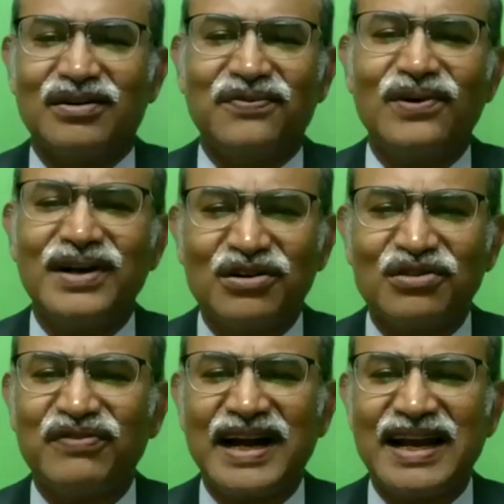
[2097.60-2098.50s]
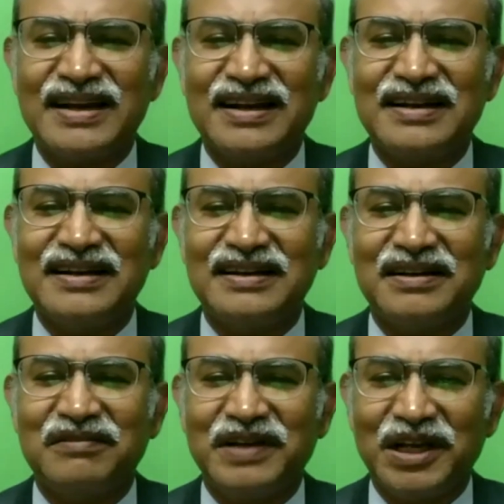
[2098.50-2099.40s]
400 to 500
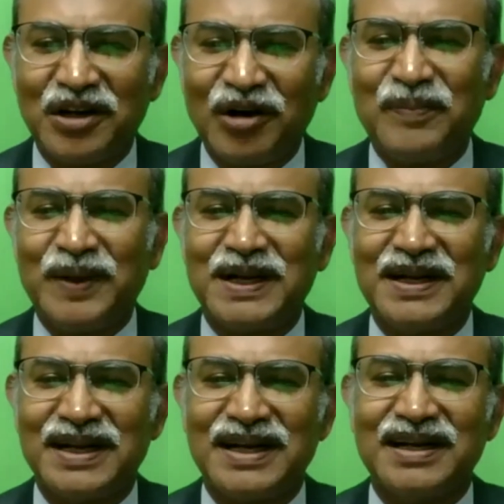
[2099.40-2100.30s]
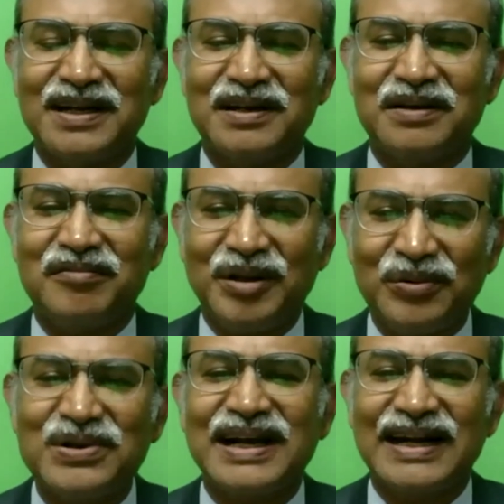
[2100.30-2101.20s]
very competent and very
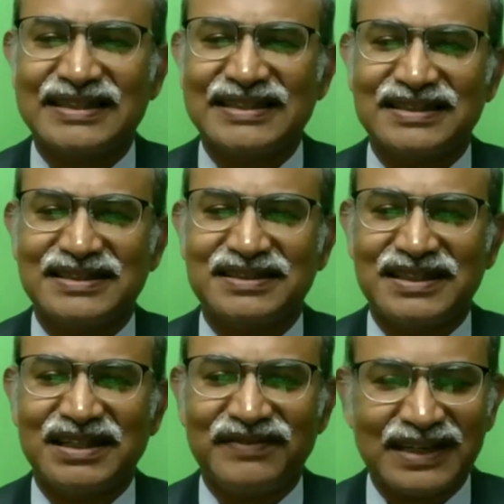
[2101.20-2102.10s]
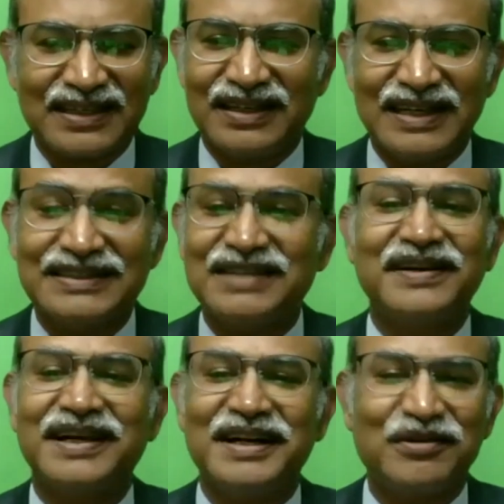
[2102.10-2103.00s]
good cardiac surgeons. In fact, less than
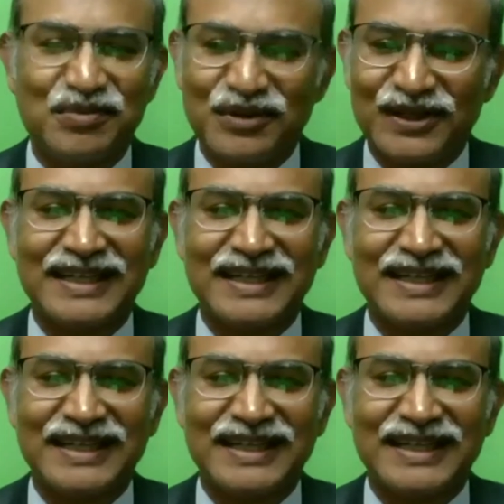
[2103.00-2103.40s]
500 I would put that.